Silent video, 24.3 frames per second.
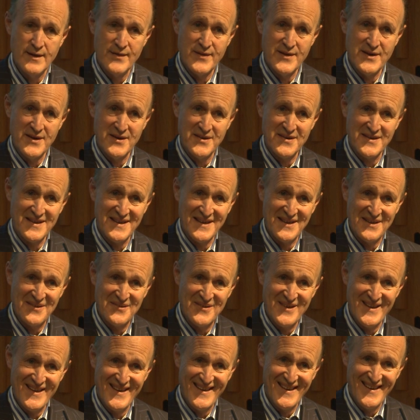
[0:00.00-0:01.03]
the art
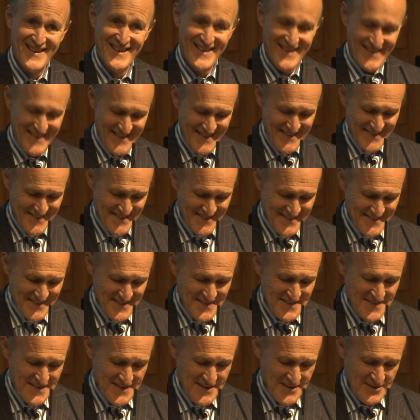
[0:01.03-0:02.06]
gallery in the
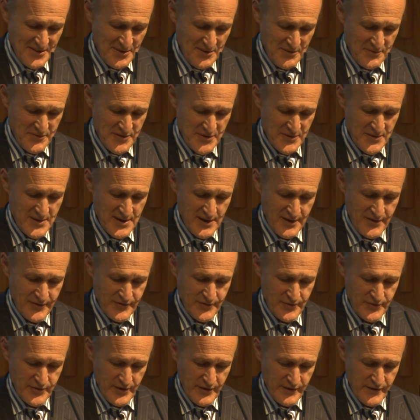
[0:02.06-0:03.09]
city of
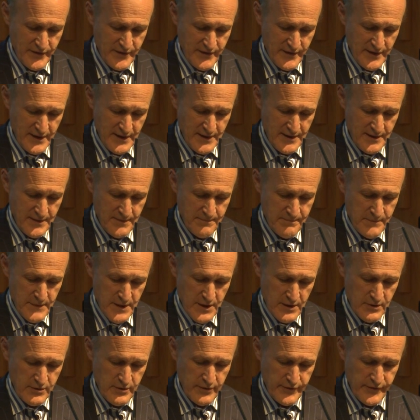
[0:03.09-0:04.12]
Newcastle, just
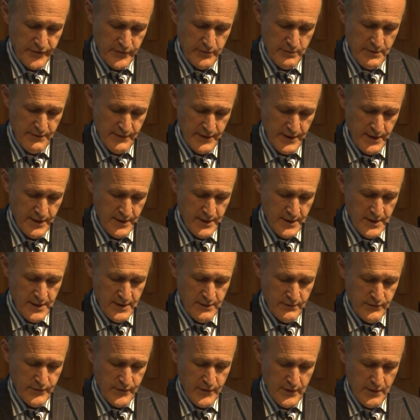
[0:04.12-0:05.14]
across the river
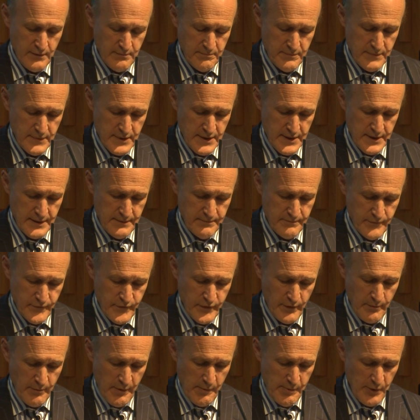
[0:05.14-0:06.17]
from
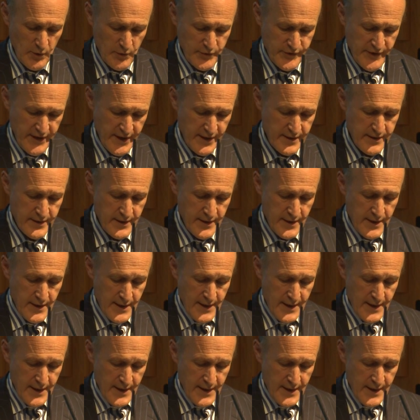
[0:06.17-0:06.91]
the Baltic.